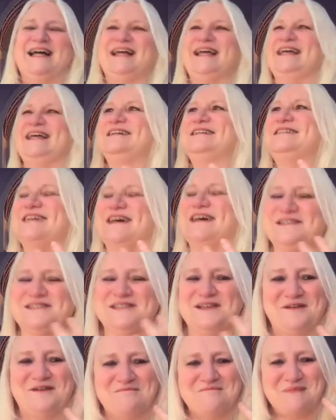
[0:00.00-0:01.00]
it
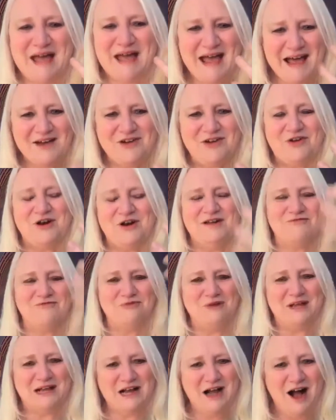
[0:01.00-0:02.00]
doesn't matter if
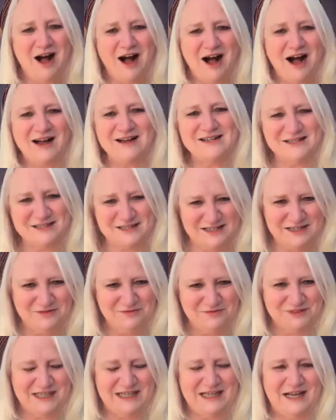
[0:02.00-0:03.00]
we
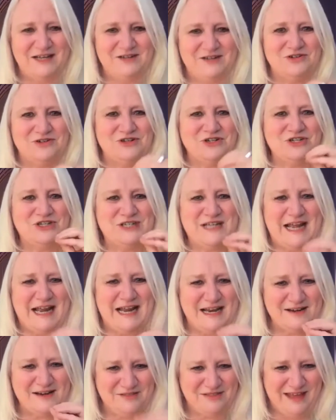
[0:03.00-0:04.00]
cognitively
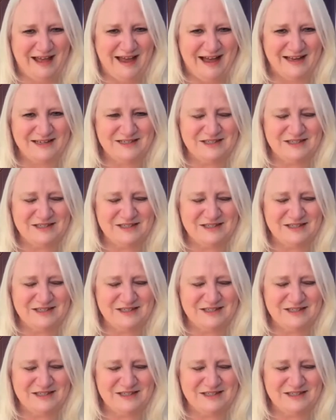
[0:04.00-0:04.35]
understand that.